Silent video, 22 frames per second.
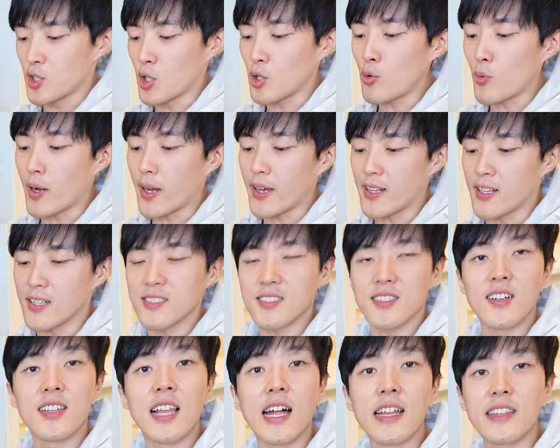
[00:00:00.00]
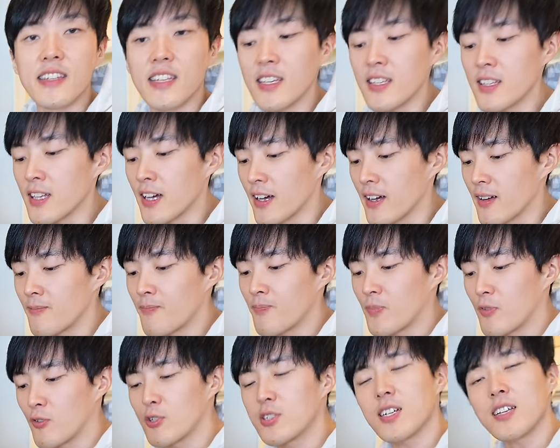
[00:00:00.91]
Snow White is a Latina,
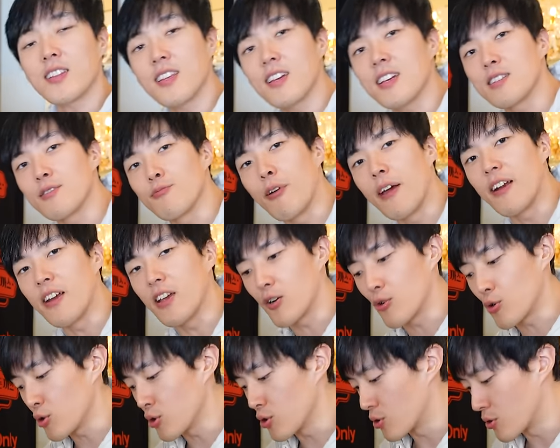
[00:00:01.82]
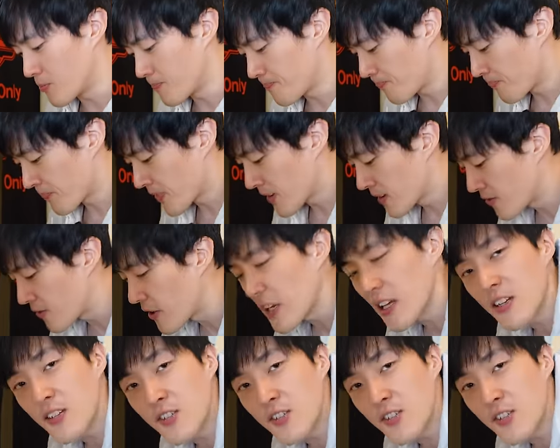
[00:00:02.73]
which I think is very cool, very